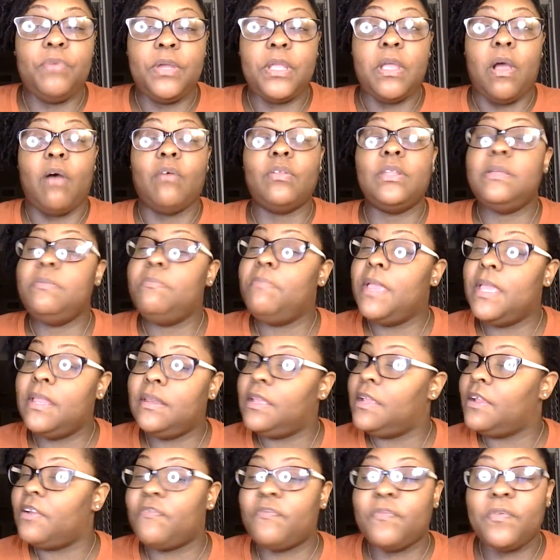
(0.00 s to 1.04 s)
We only been
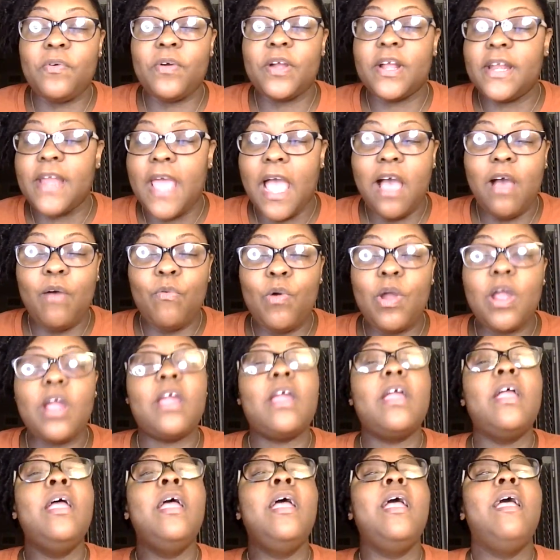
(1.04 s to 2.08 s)
here for an hour.